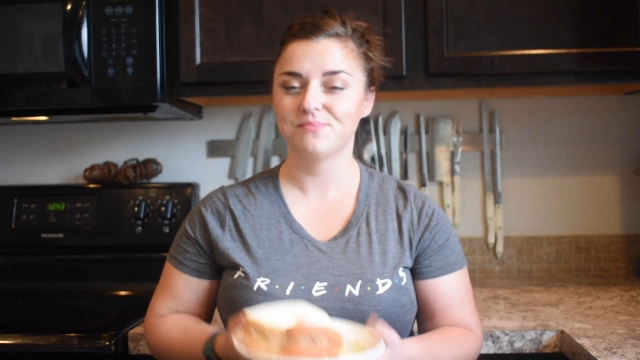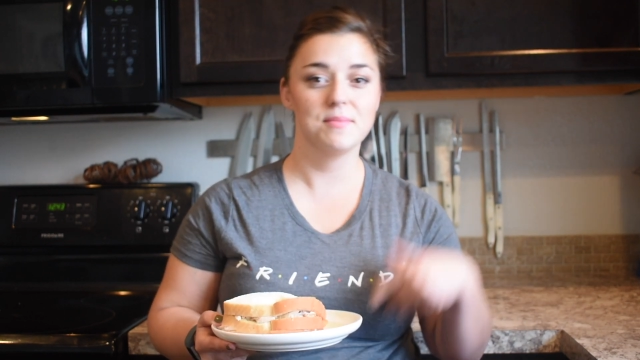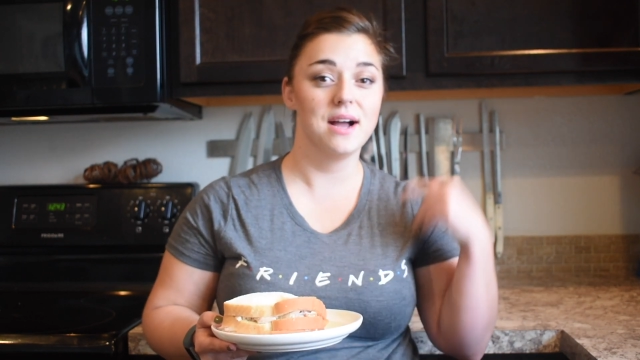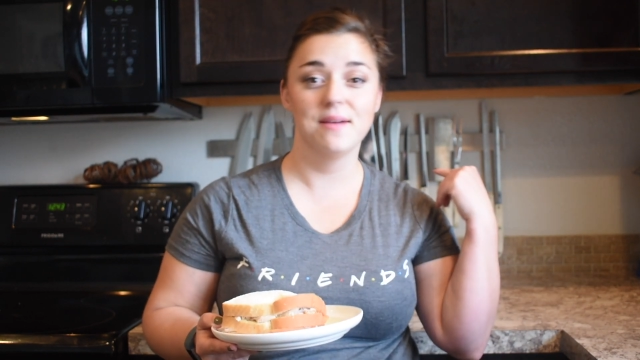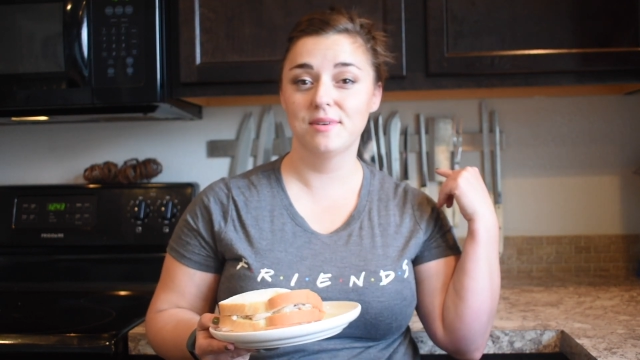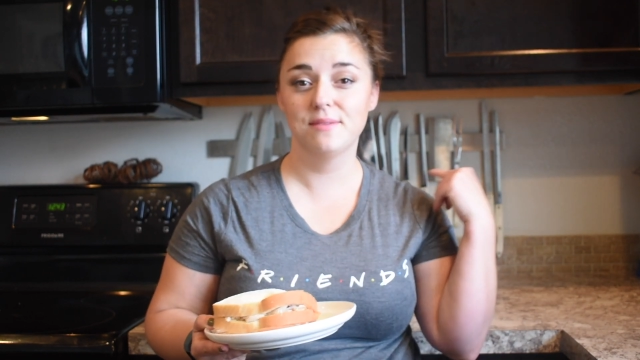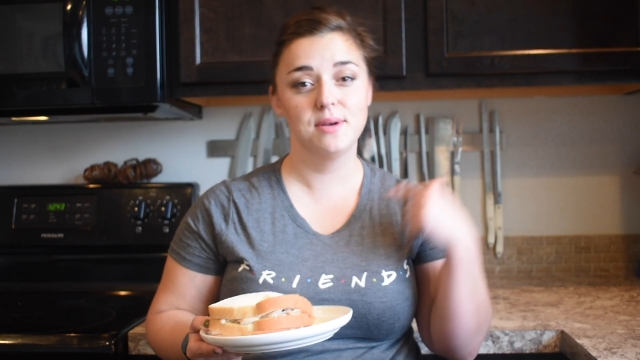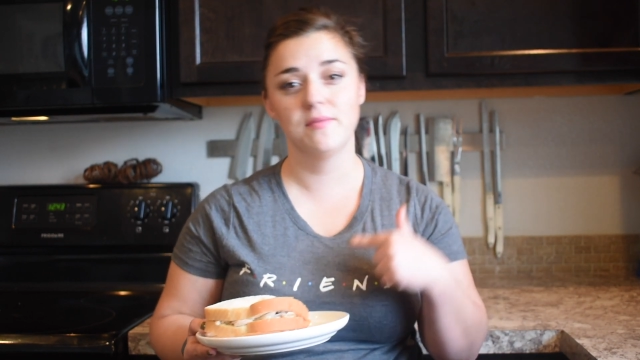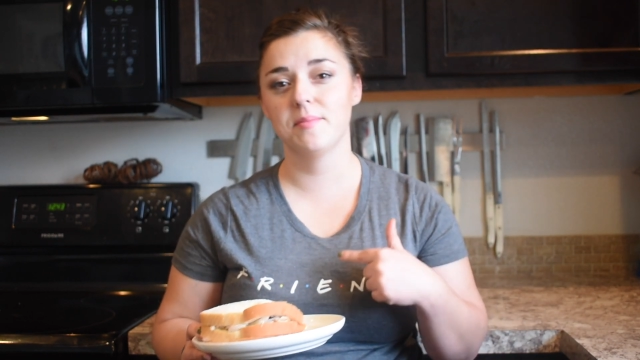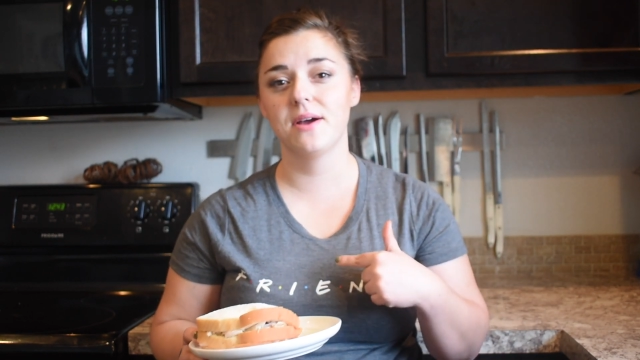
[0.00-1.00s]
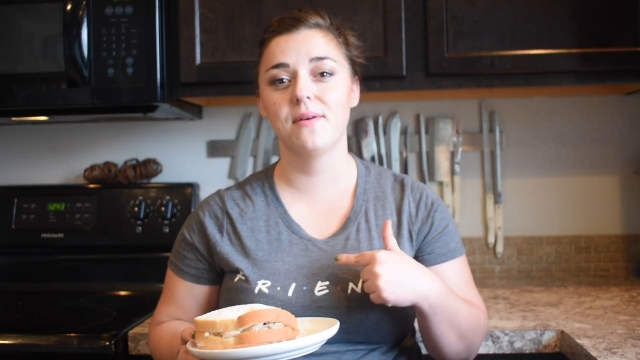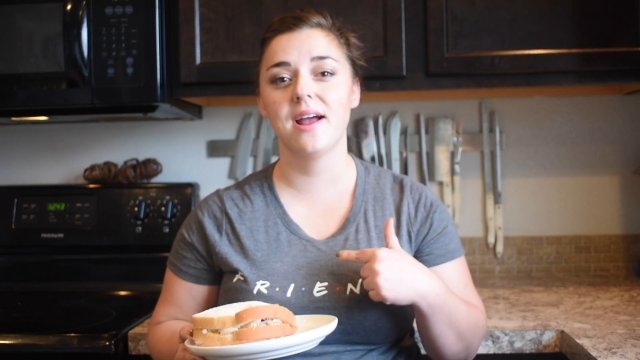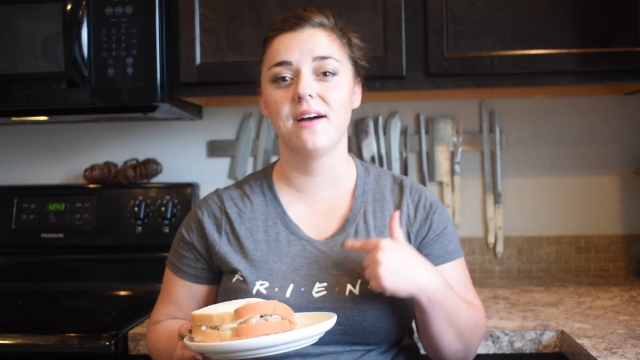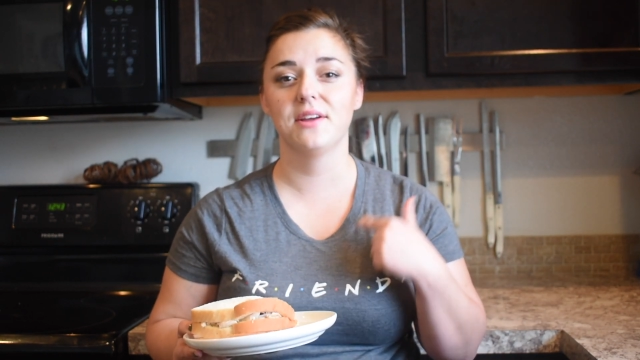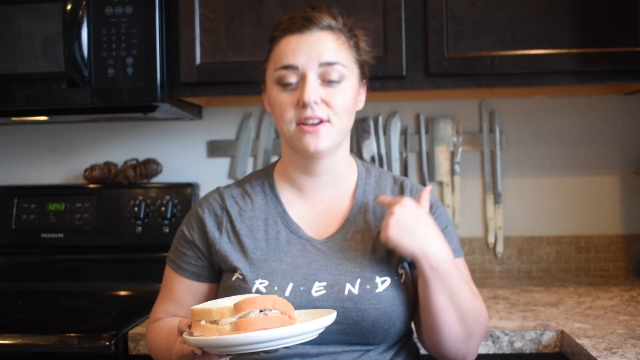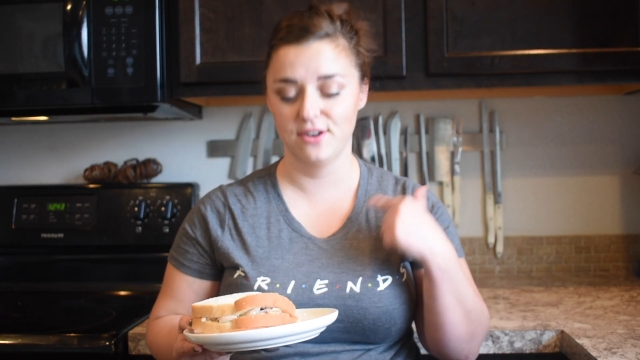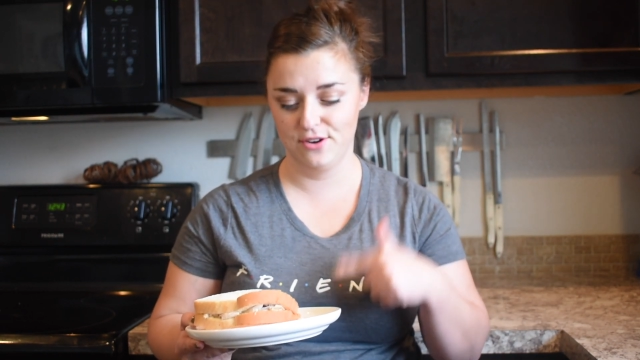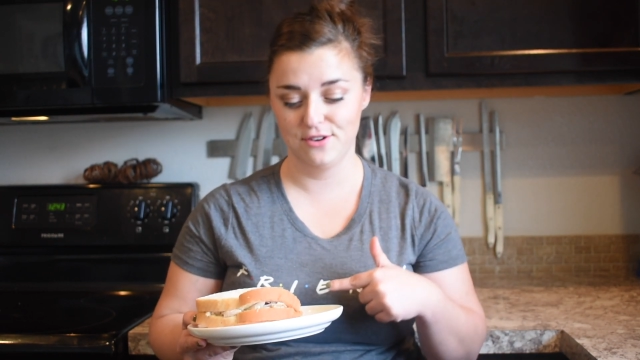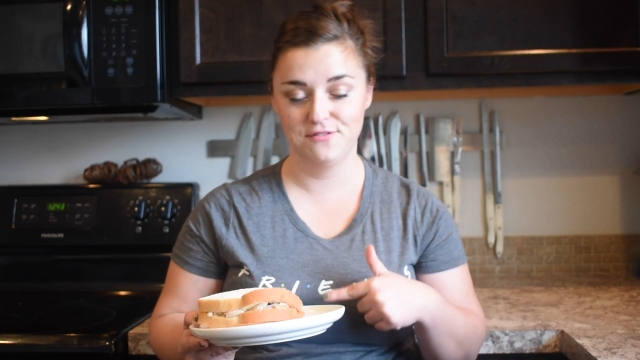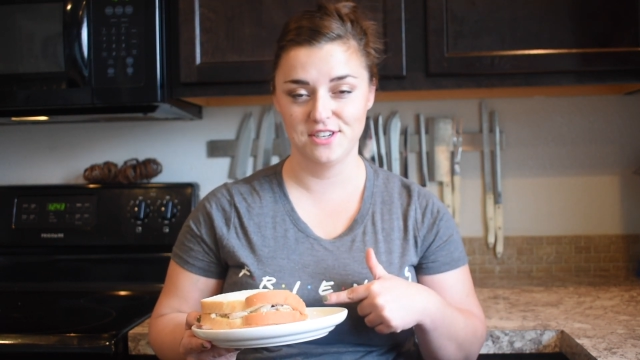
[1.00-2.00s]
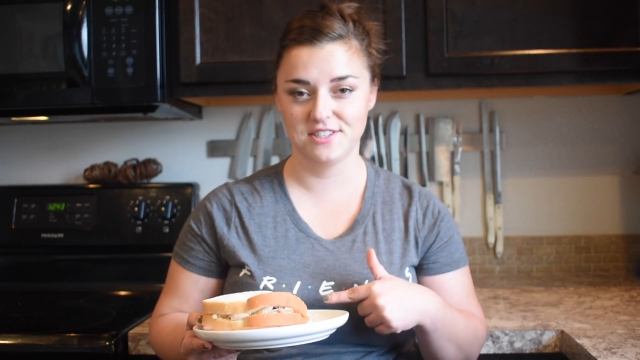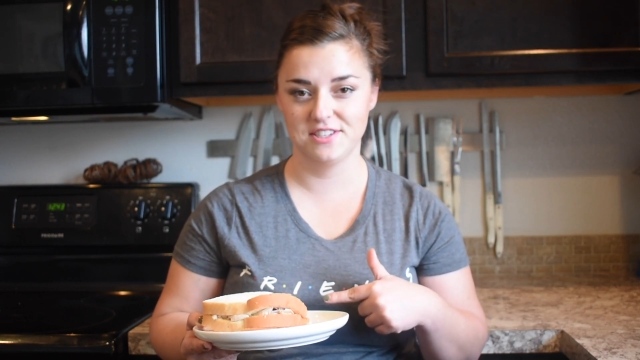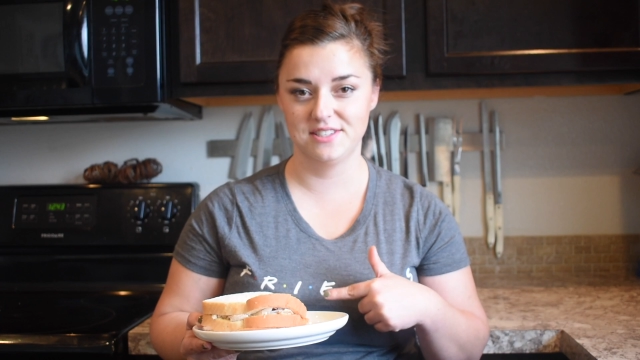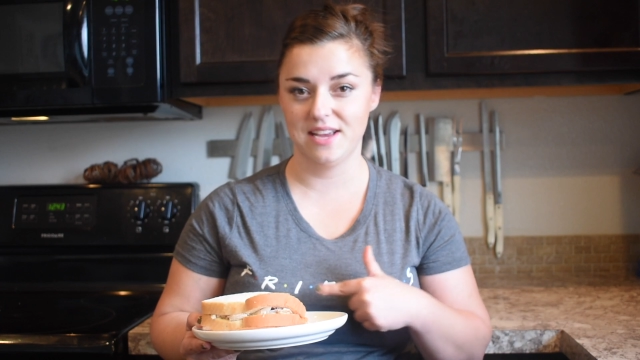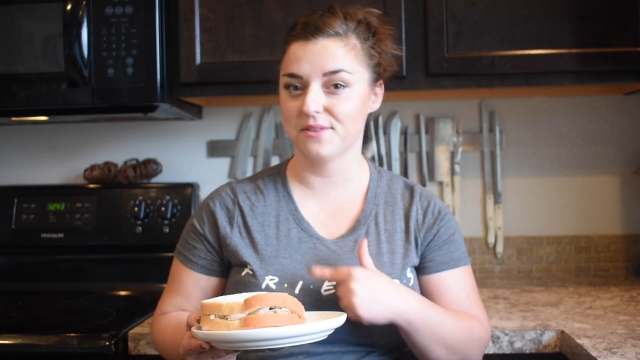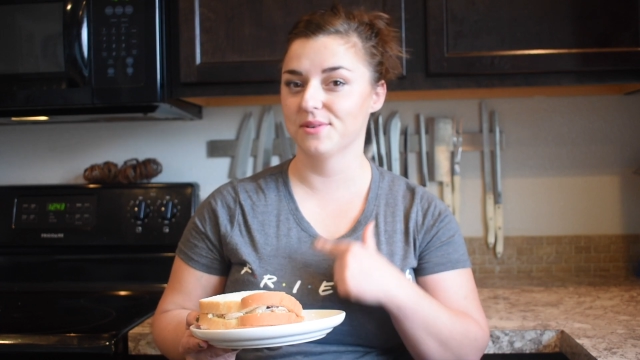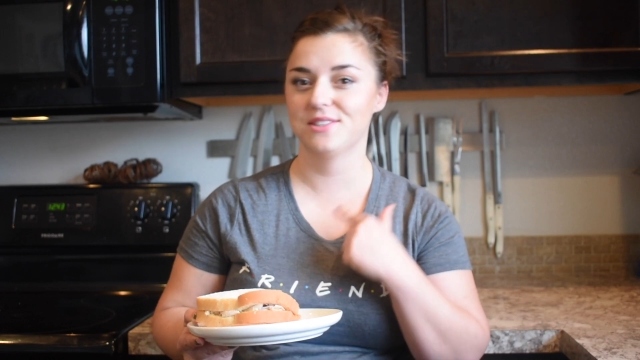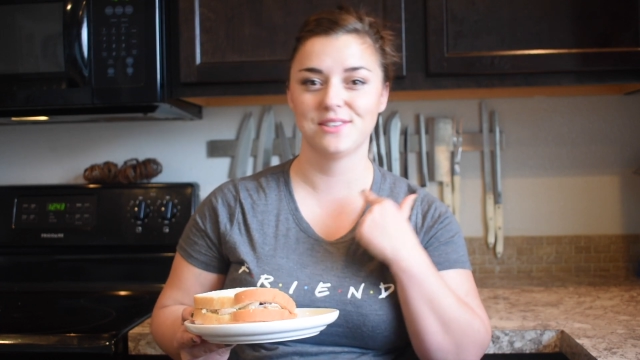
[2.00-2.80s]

But I'm gonna pivot my way out of here and go finish this sandwich.